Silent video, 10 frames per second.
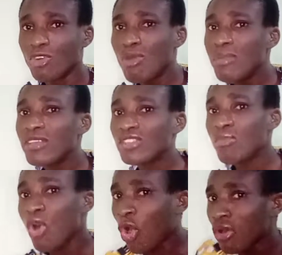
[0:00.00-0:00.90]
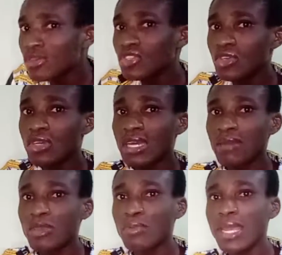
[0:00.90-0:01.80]
Maybe if someone calls you, you
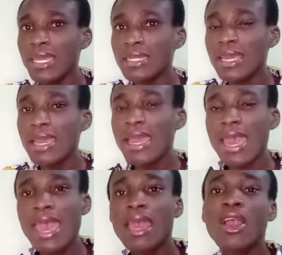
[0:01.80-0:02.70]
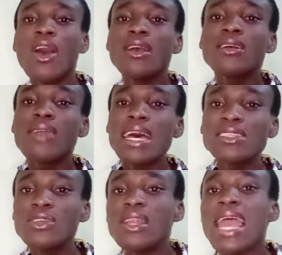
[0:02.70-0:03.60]
can be playing,
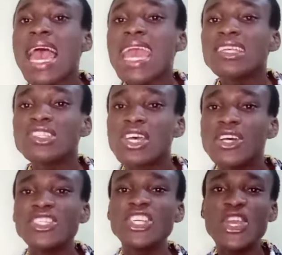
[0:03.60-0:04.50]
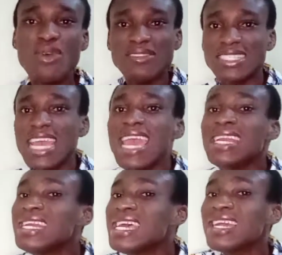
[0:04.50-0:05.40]
congratulations, you are
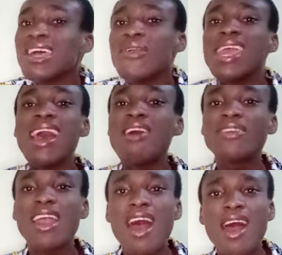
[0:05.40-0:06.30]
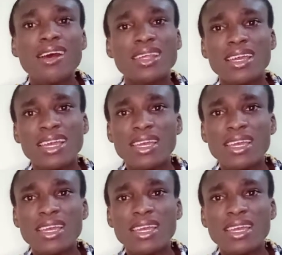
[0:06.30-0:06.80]
seeing the glory of God.